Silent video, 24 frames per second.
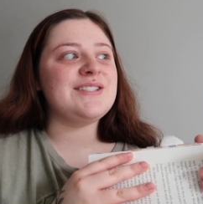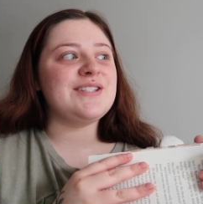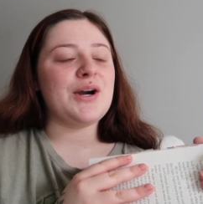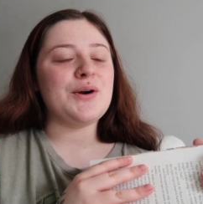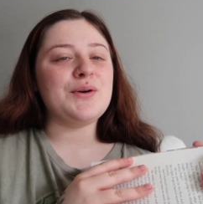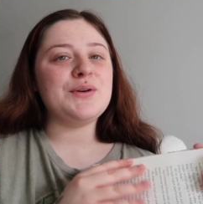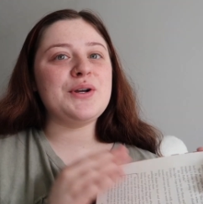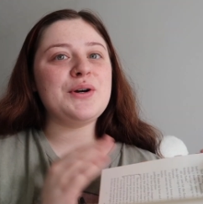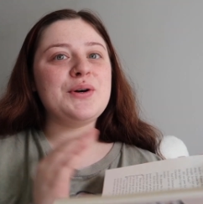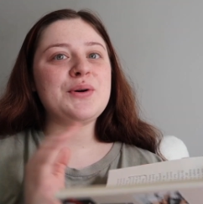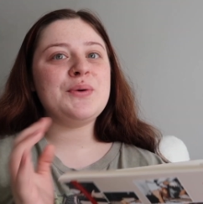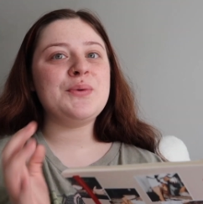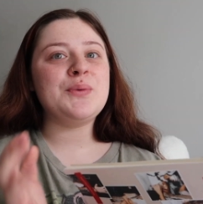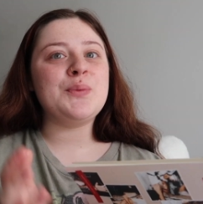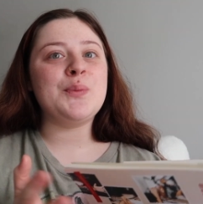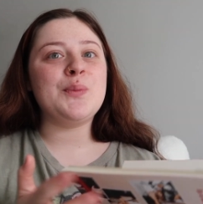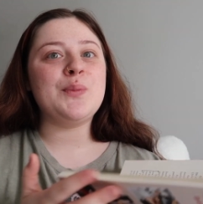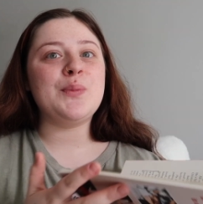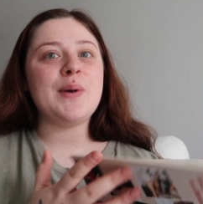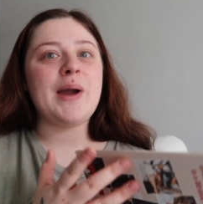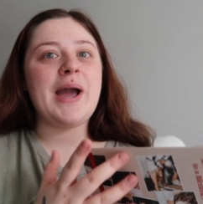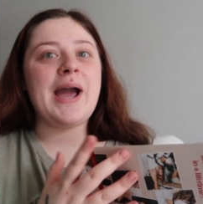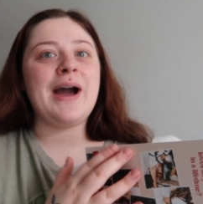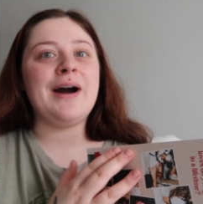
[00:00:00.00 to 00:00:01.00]
Don't know
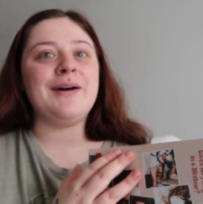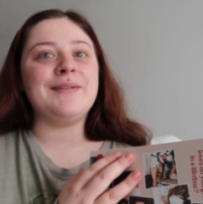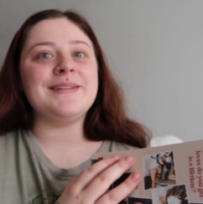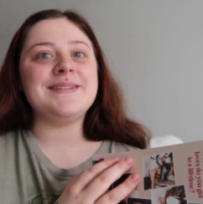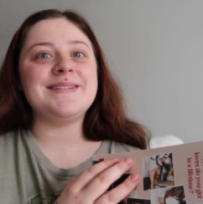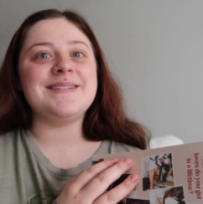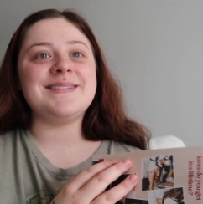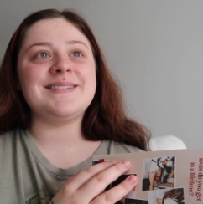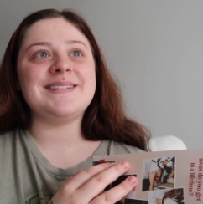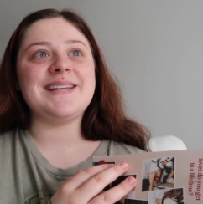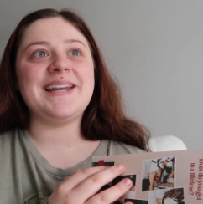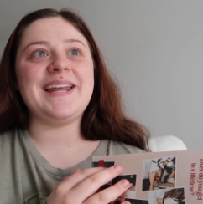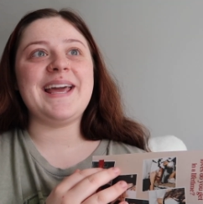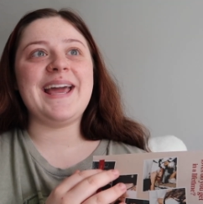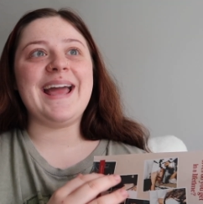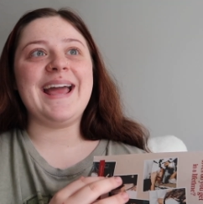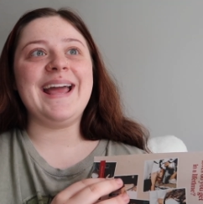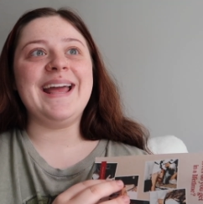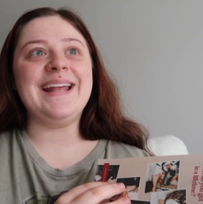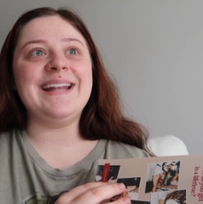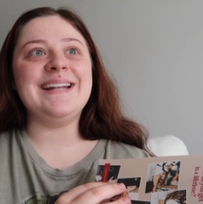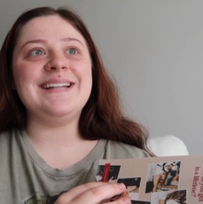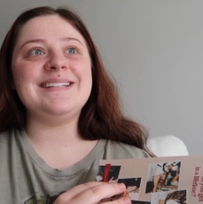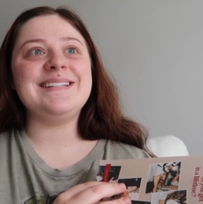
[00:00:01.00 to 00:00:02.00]
how this is gonna
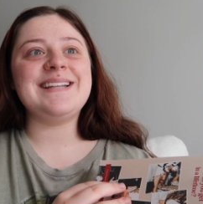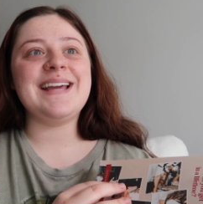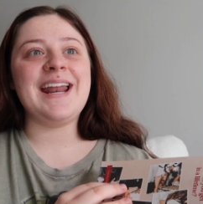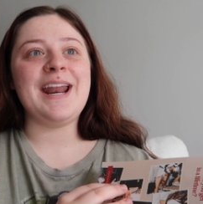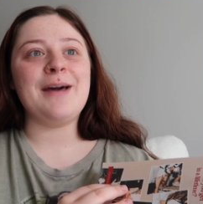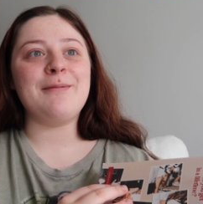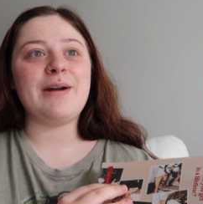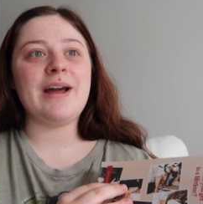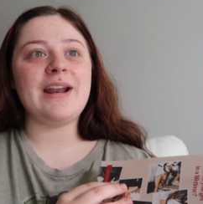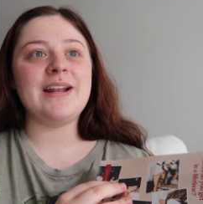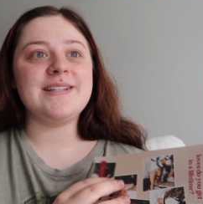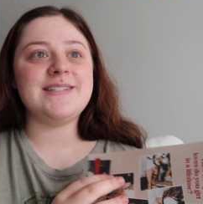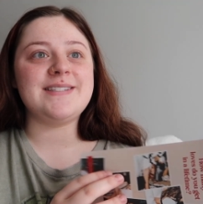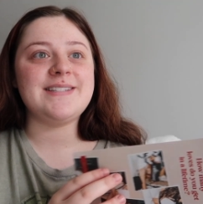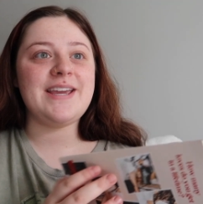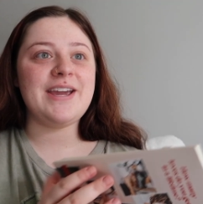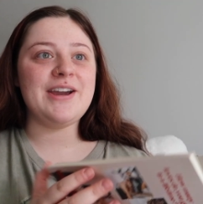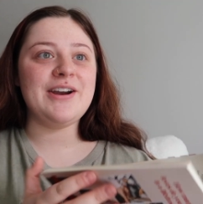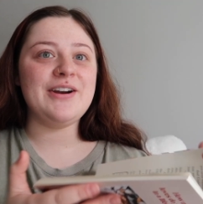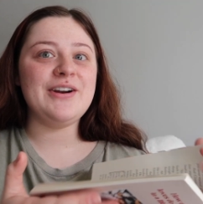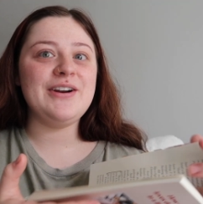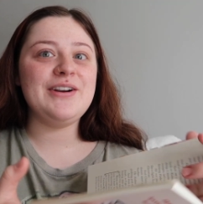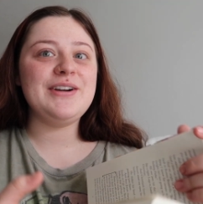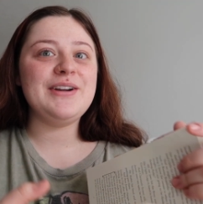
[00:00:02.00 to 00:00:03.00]
end, and I'm kind of
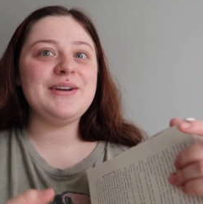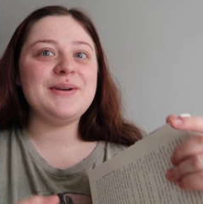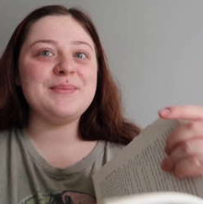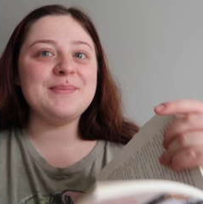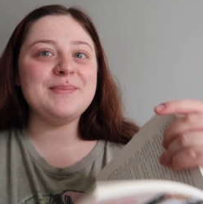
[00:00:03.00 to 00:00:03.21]
scared,